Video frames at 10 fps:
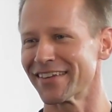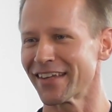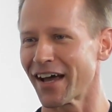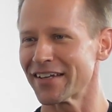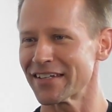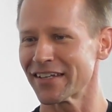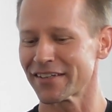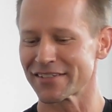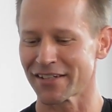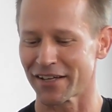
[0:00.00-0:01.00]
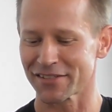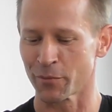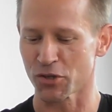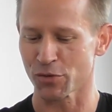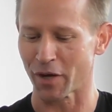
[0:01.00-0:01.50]
The idea is not so
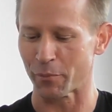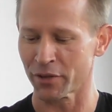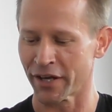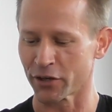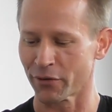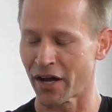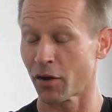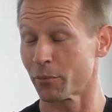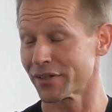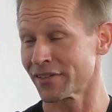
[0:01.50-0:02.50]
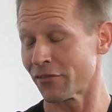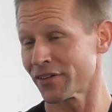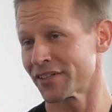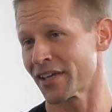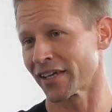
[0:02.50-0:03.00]
much about playing around, but
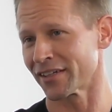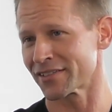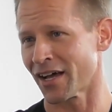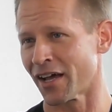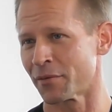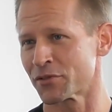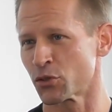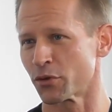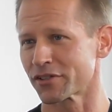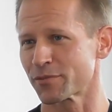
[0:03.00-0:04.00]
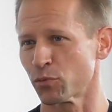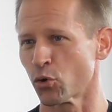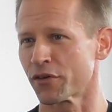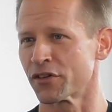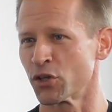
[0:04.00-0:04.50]
definitely taking time to
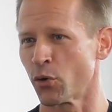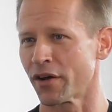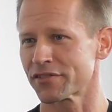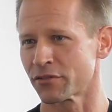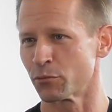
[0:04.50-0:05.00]
explore the nuance of